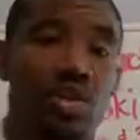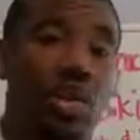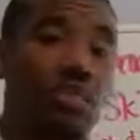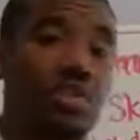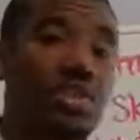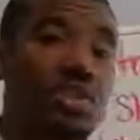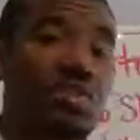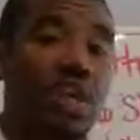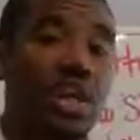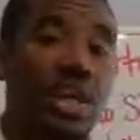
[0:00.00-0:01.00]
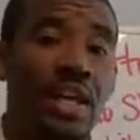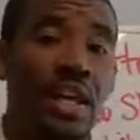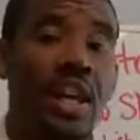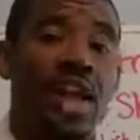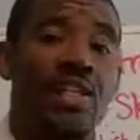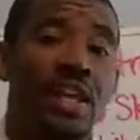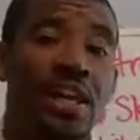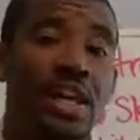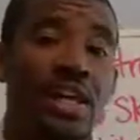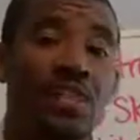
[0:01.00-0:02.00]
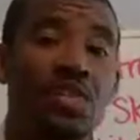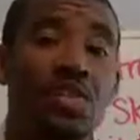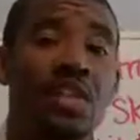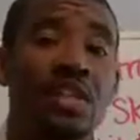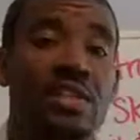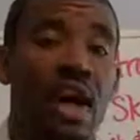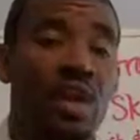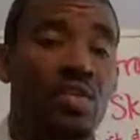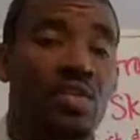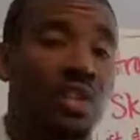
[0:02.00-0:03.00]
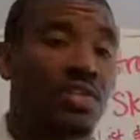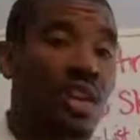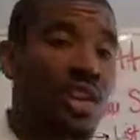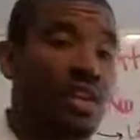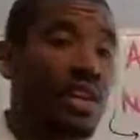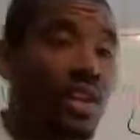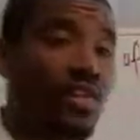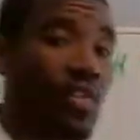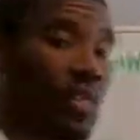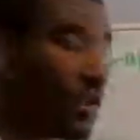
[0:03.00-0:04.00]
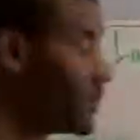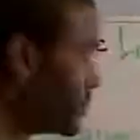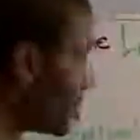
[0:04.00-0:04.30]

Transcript: where you can put someone in it, and they're going to give you the desired result that you're looking for.